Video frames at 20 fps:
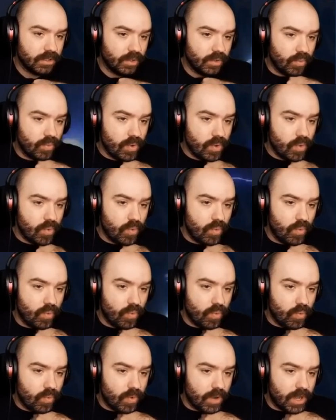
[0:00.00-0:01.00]

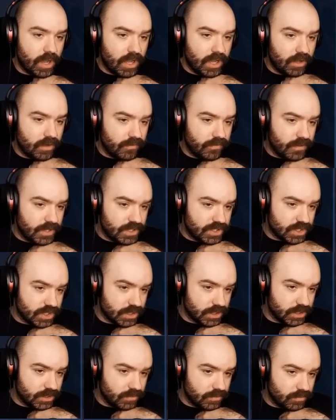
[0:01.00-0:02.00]
Woo! I got a
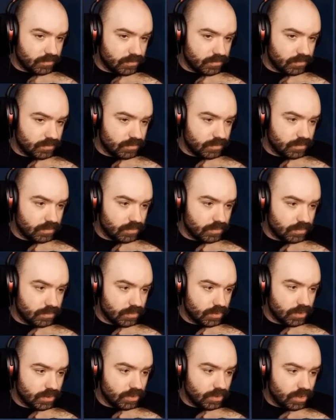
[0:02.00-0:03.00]
flashlight.
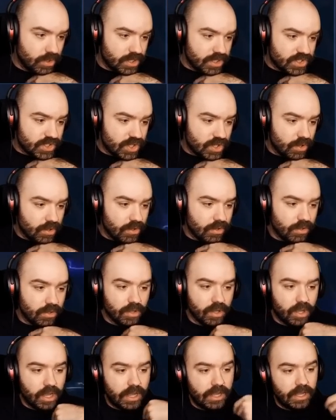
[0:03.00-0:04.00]
Look at us go.
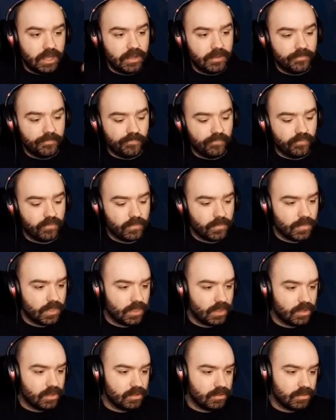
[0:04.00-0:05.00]
Um,
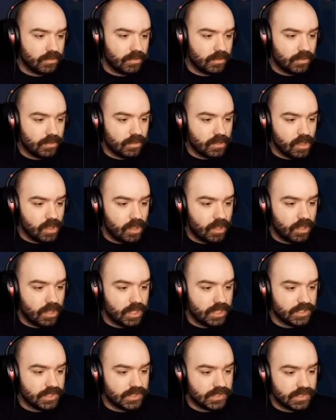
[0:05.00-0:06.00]

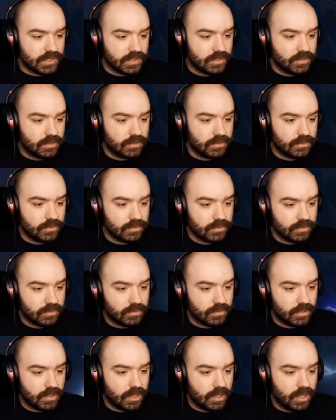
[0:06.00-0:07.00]
guys,
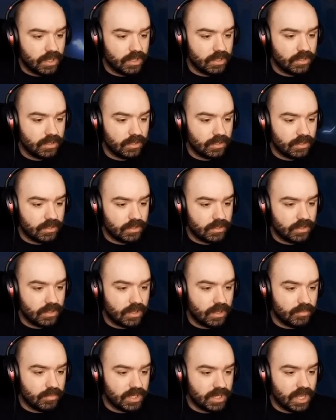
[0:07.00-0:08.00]
I,
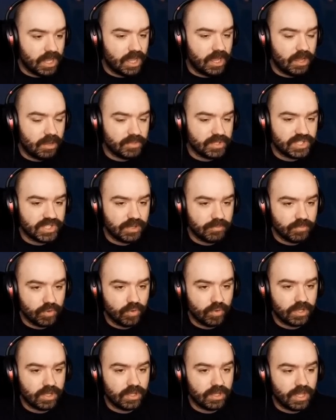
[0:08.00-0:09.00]
I'm an, I'm a
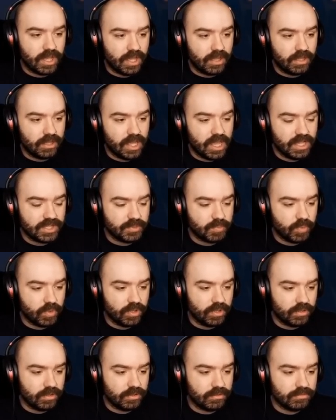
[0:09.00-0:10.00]
Subnautica
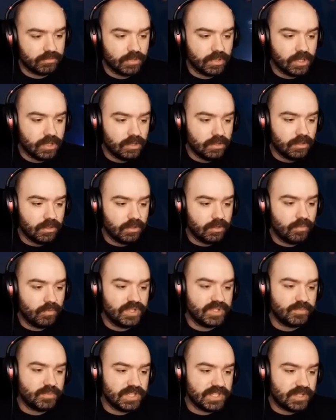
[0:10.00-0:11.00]
expert.
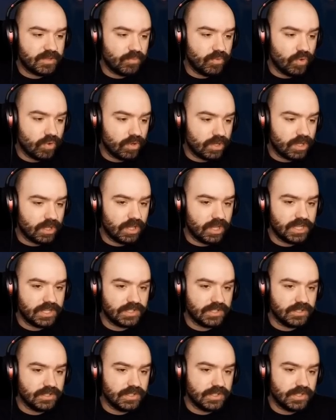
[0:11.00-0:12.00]
Where's my Subnautica
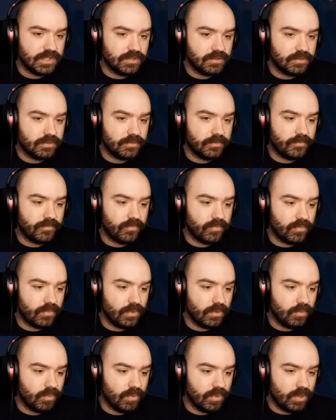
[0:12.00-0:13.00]
license?
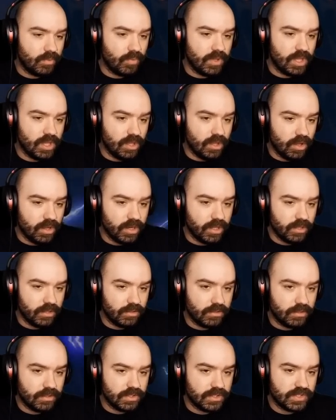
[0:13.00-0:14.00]
We, we got it.
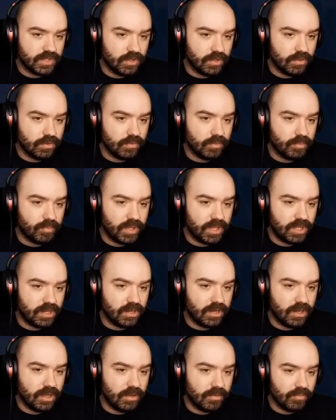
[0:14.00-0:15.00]
Let's go. We're picking
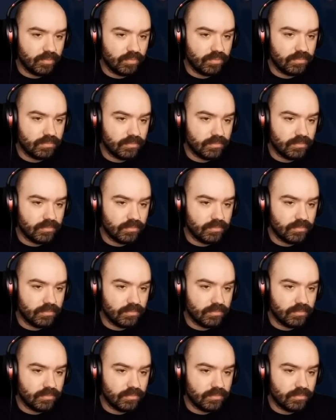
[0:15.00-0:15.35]
it up.